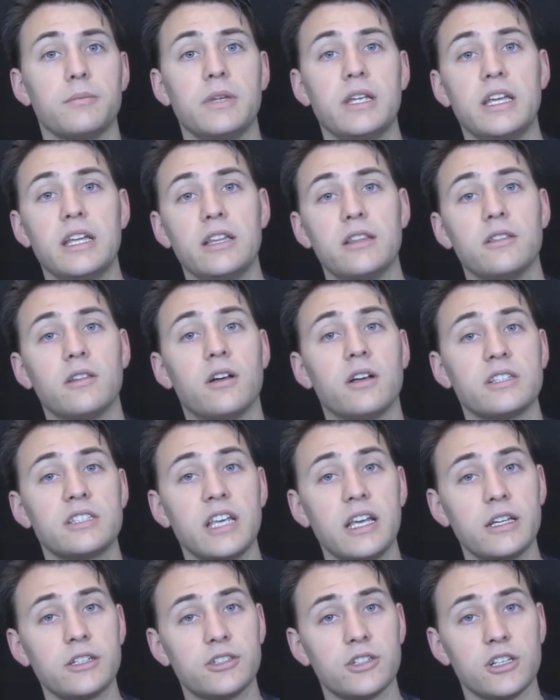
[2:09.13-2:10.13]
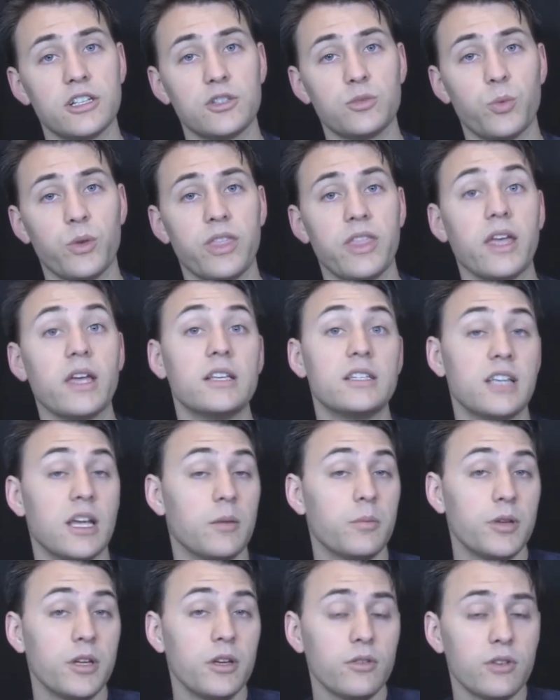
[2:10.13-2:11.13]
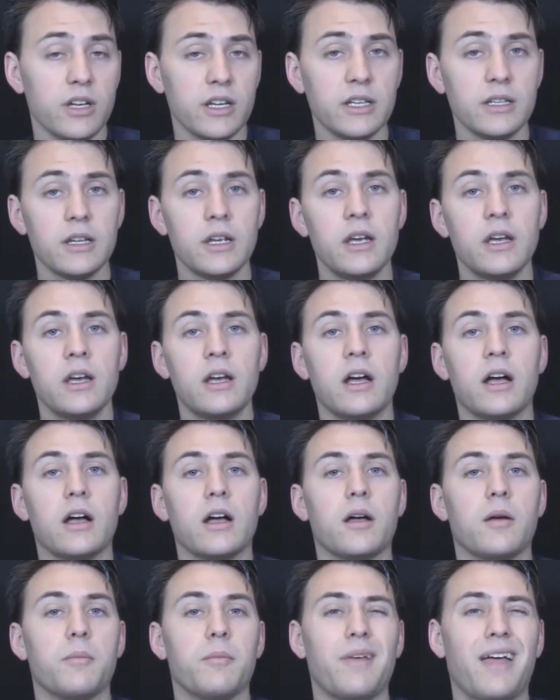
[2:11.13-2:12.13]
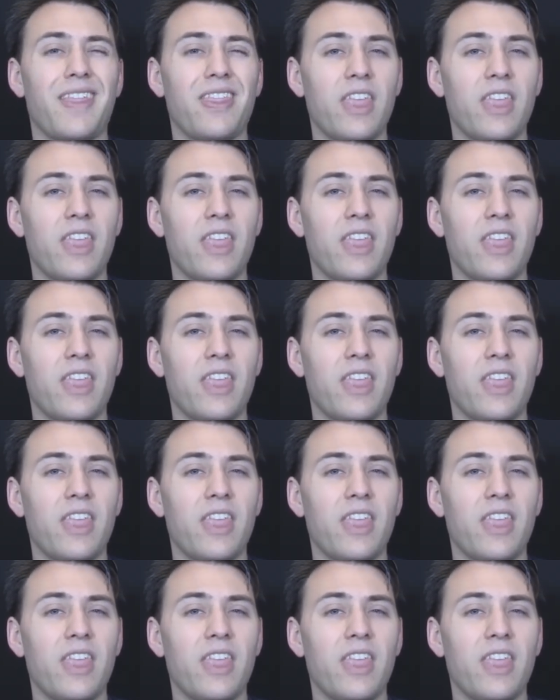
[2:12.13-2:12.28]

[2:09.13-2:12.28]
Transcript: in Los Angeles when they debuted it.